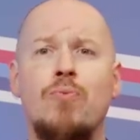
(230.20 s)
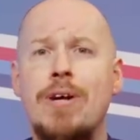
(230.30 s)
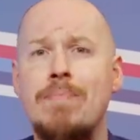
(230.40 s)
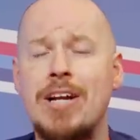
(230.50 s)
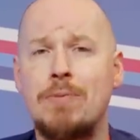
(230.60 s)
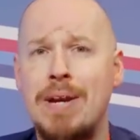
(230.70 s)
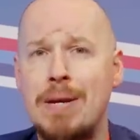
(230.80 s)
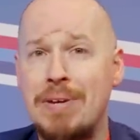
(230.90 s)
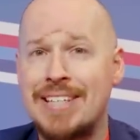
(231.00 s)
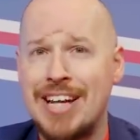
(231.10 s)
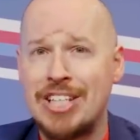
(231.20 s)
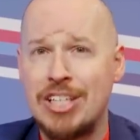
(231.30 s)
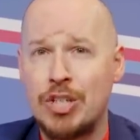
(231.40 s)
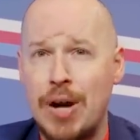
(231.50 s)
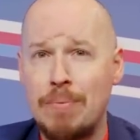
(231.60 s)
rematch being
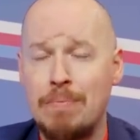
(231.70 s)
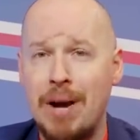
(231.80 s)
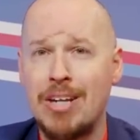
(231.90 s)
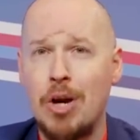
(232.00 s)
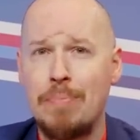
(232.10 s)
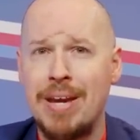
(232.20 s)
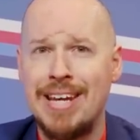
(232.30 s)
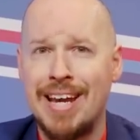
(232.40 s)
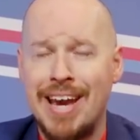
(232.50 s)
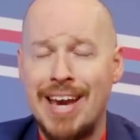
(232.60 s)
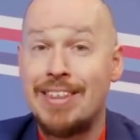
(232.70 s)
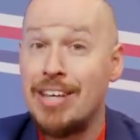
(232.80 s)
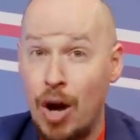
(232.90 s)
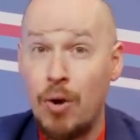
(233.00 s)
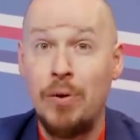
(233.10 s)
potentially scrapped might not be
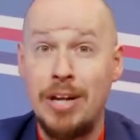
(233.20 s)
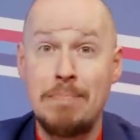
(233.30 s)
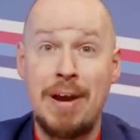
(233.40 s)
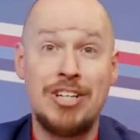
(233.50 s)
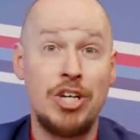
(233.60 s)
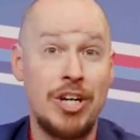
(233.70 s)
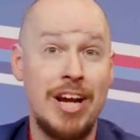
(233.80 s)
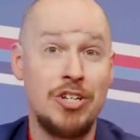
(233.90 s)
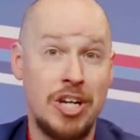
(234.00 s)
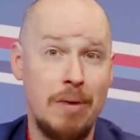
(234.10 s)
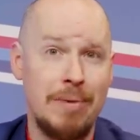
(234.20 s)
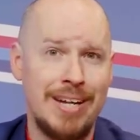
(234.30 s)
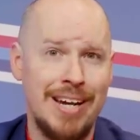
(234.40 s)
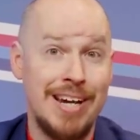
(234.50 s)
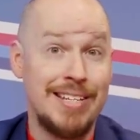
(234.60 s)
the only major change
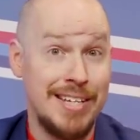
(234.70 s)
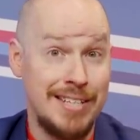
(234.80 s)
coming to